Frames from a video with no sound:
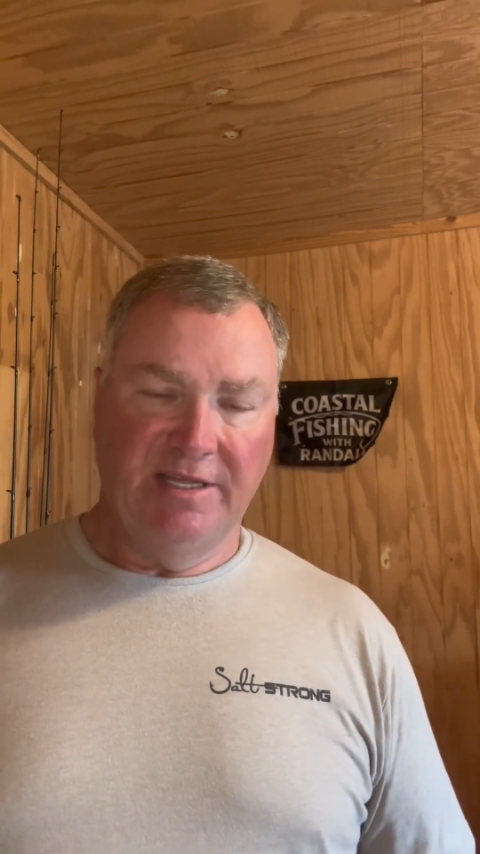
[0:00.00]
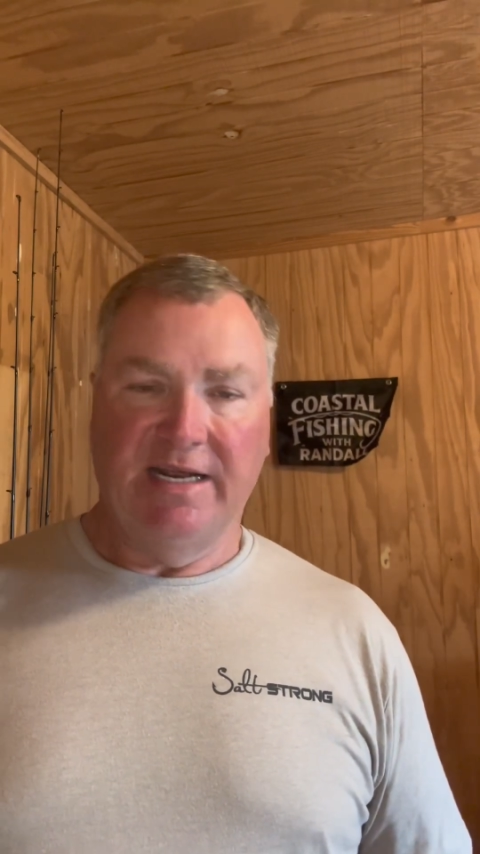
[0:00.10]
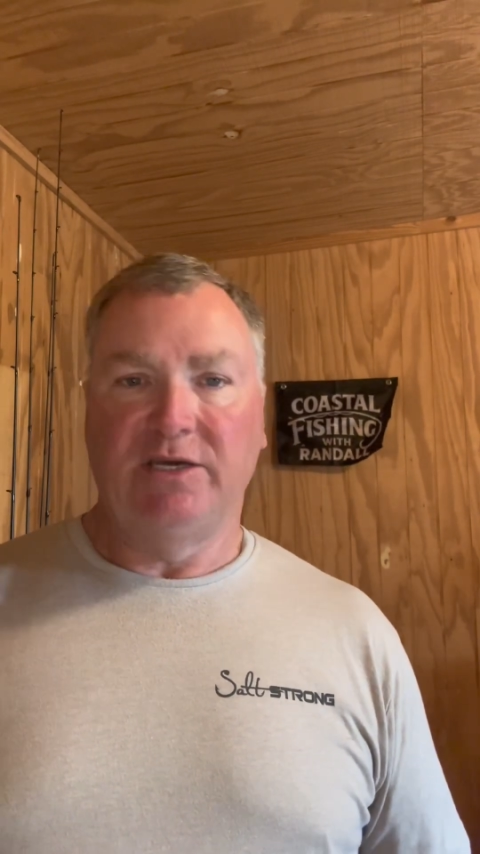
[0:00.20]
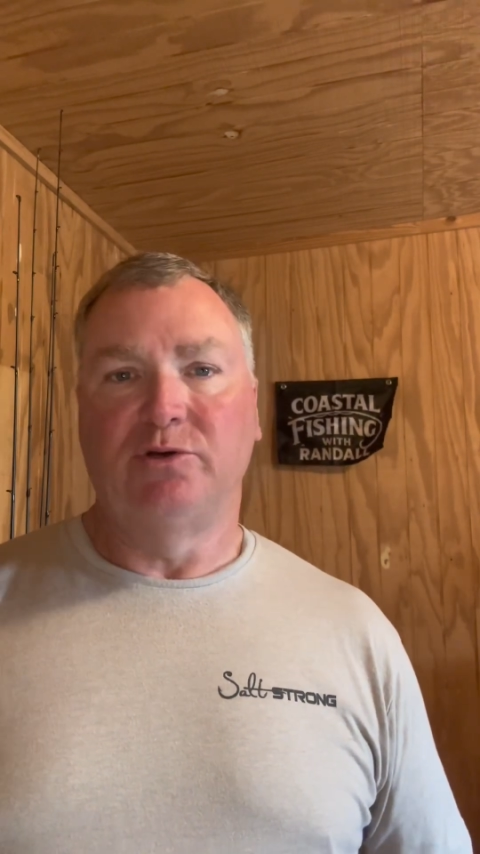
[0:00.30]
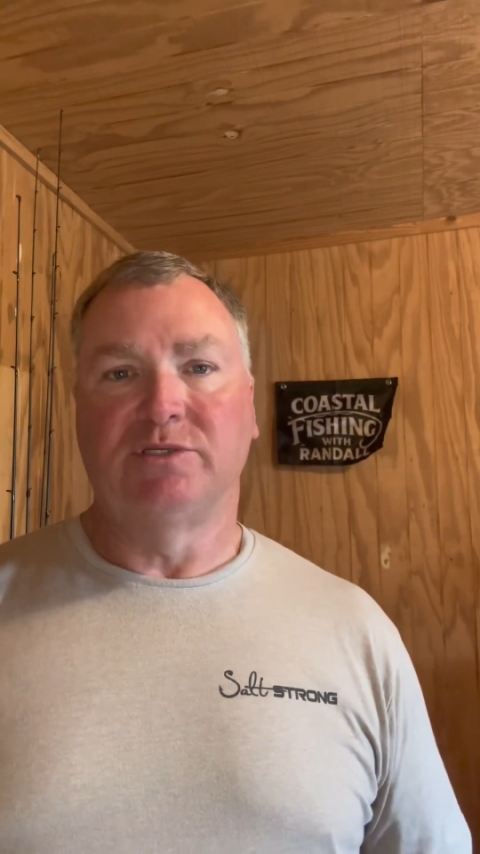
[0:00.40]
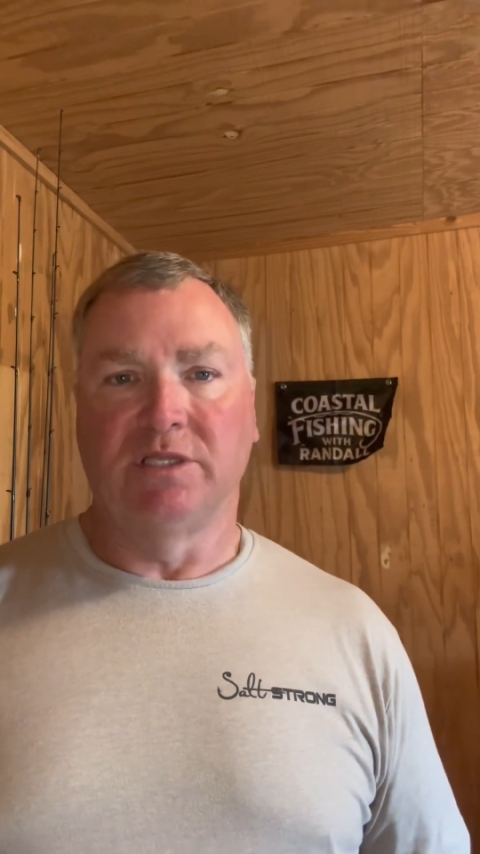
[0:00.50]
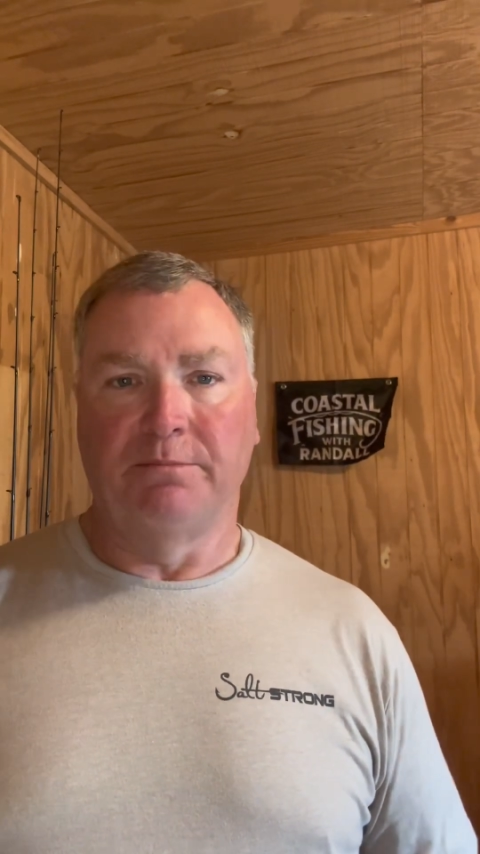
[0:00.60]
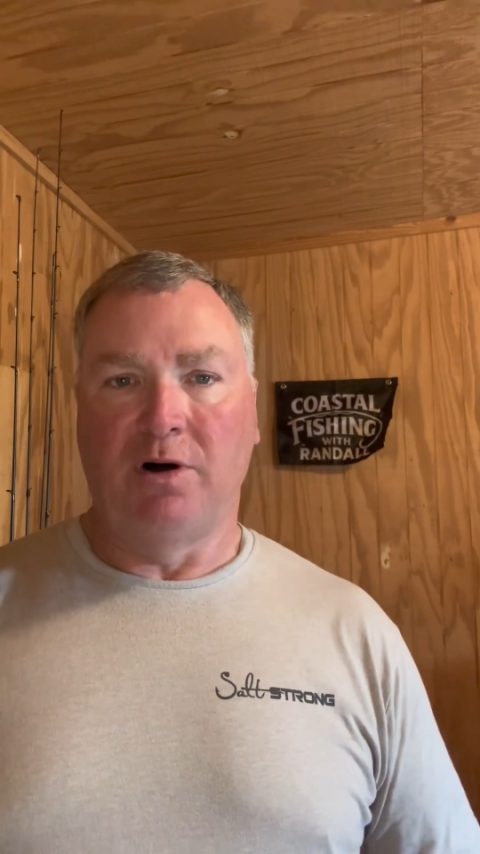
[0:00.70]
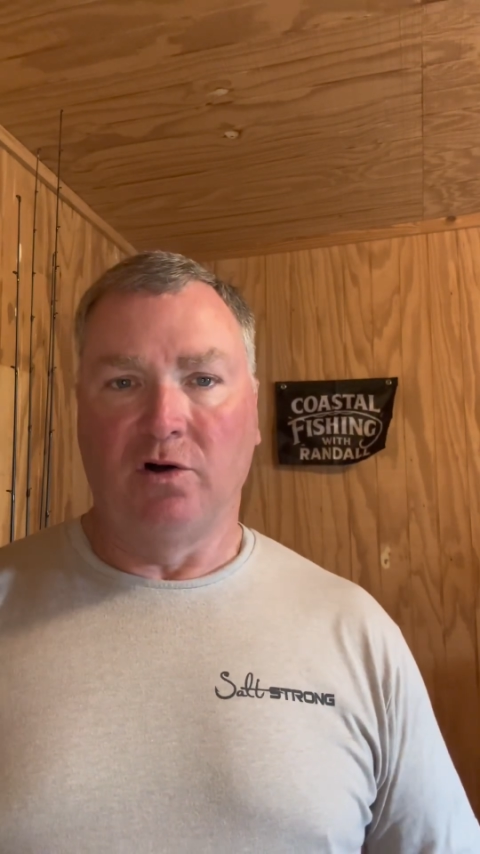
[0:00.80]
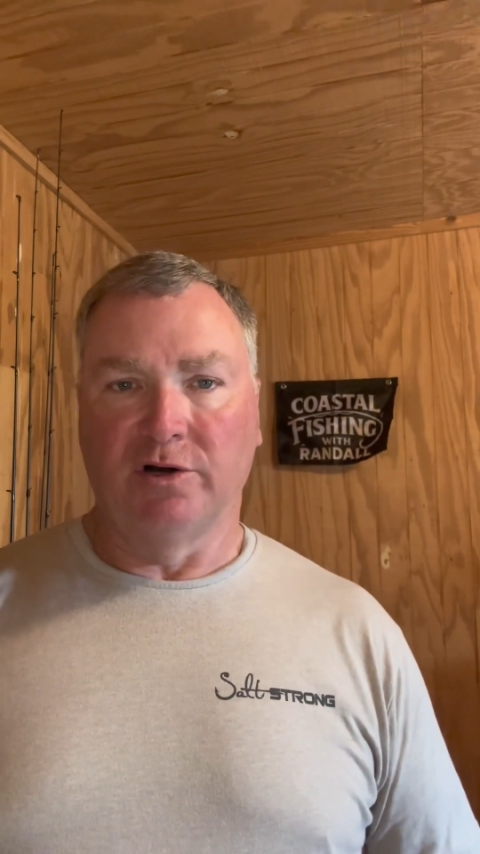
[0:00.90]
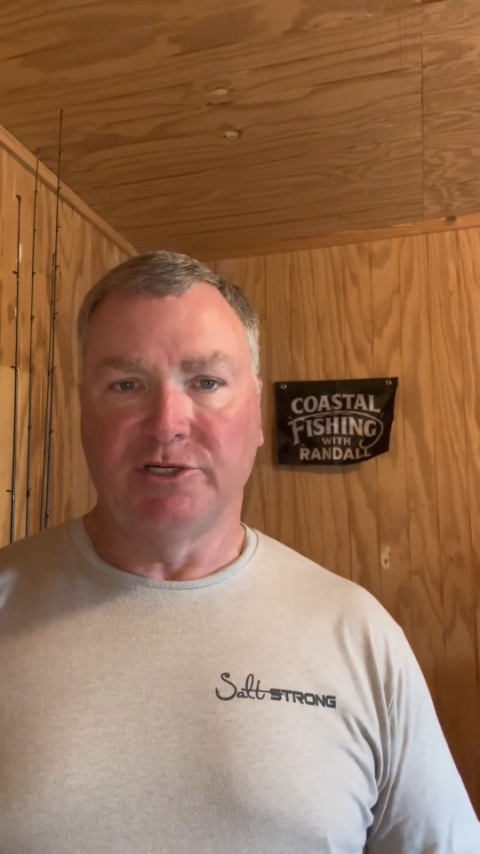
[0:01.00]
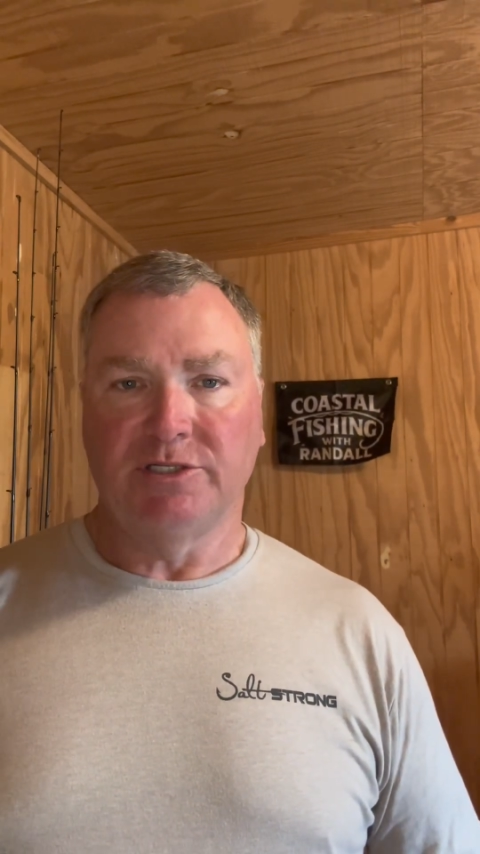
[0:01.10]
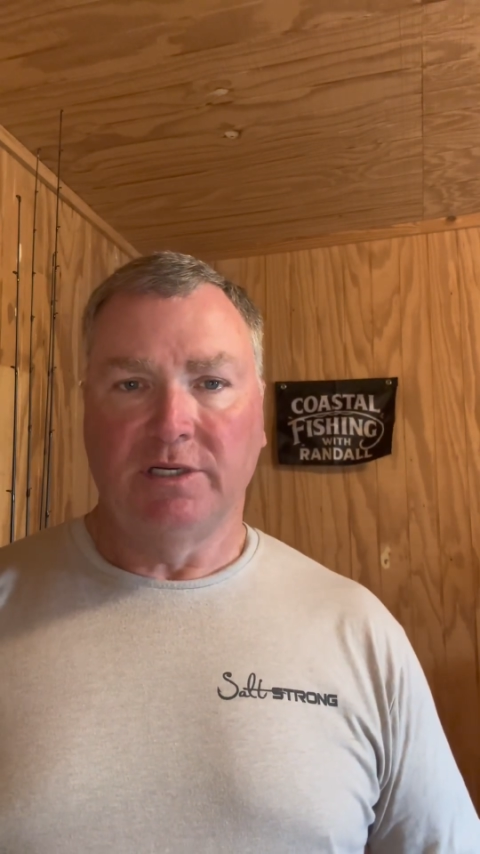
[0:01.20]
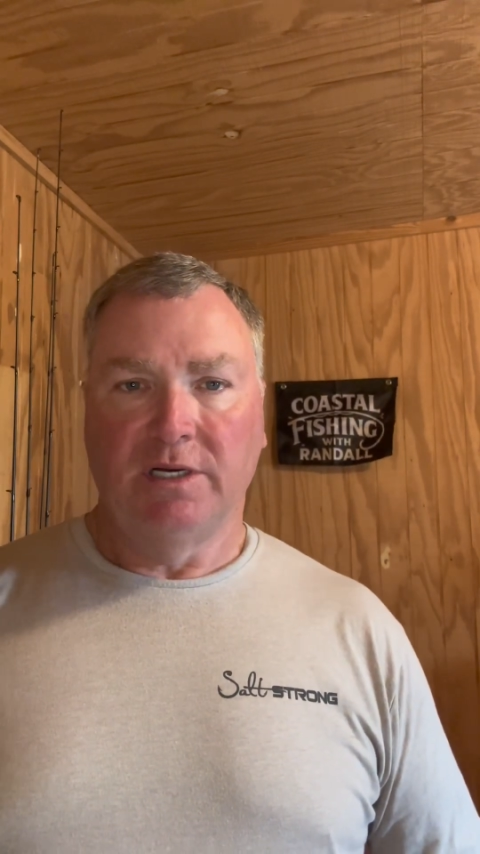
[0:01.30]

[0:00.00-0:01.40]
that I use in the marsh